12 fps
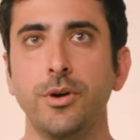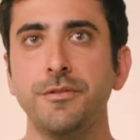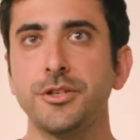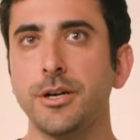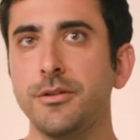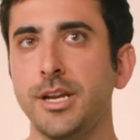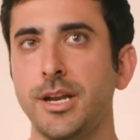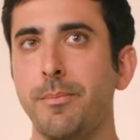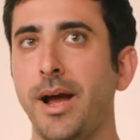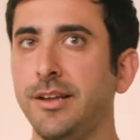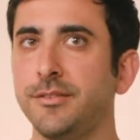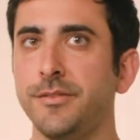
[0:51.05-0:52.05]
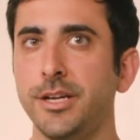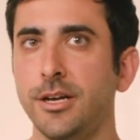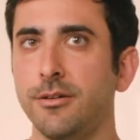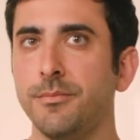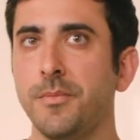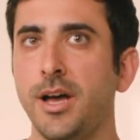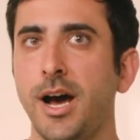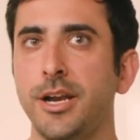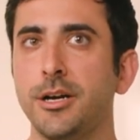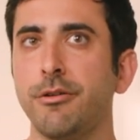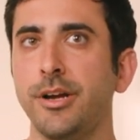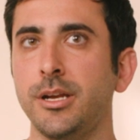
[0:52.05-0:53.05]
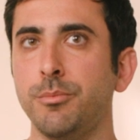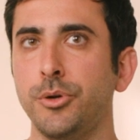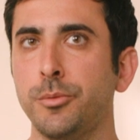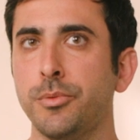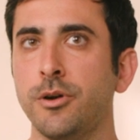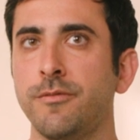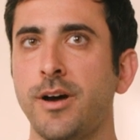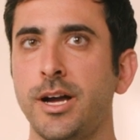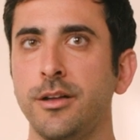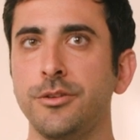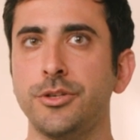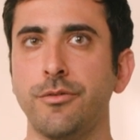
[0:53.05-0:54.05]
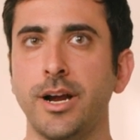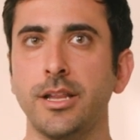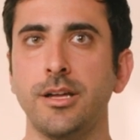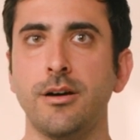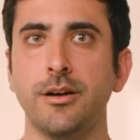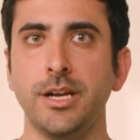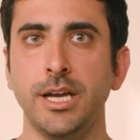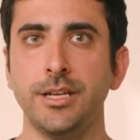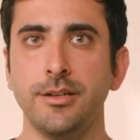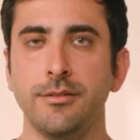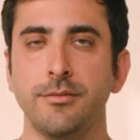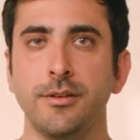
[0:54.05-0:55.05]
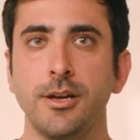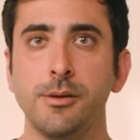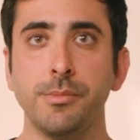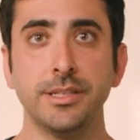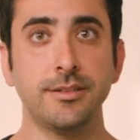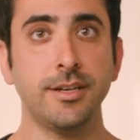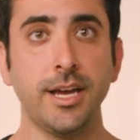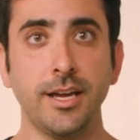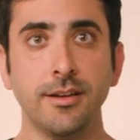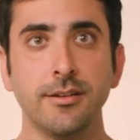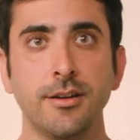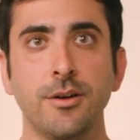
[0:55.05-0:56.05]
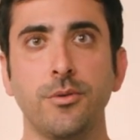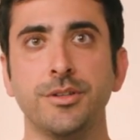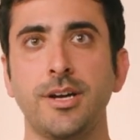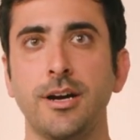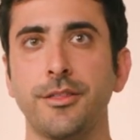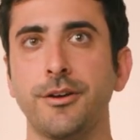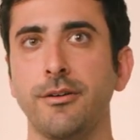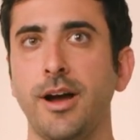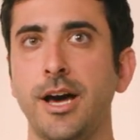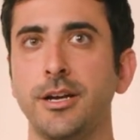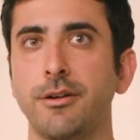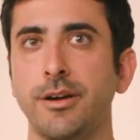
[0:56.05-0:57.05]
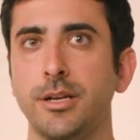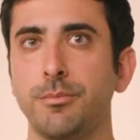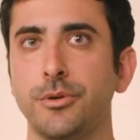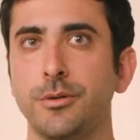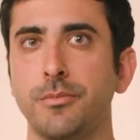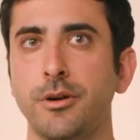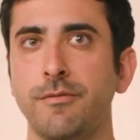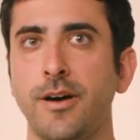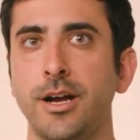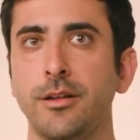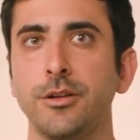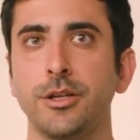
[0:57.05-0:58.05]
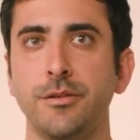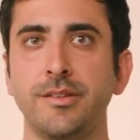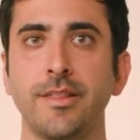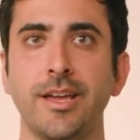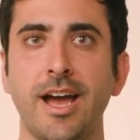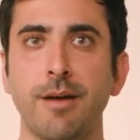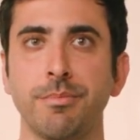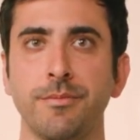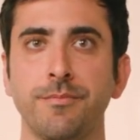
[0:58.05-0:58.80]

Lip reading: We've shown in a past video how to create a brew profile directly on Aiden, but today we'll talk through how to create a brew profile using the app.